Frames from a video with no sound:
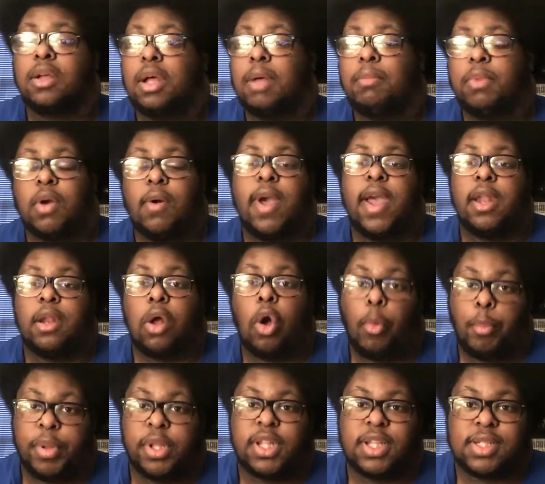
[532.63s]
I'm gonna go ahead and
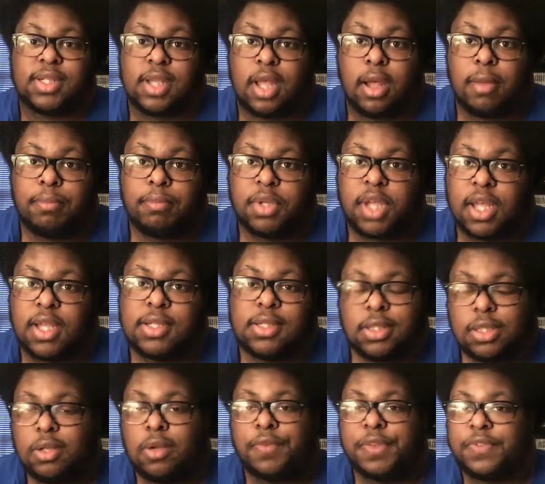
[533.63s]
open this up
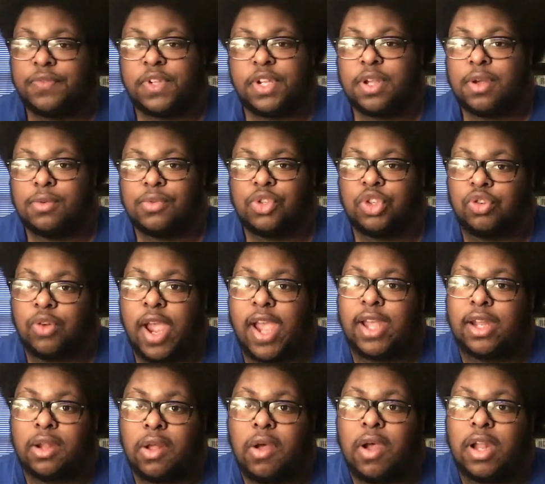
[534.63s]
because, you know, this video is
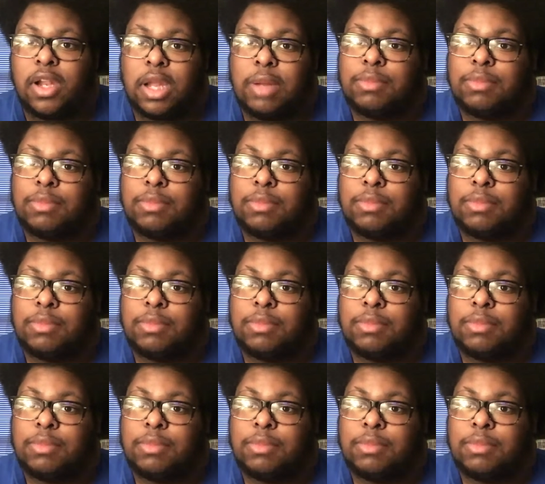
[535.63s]
dragging on.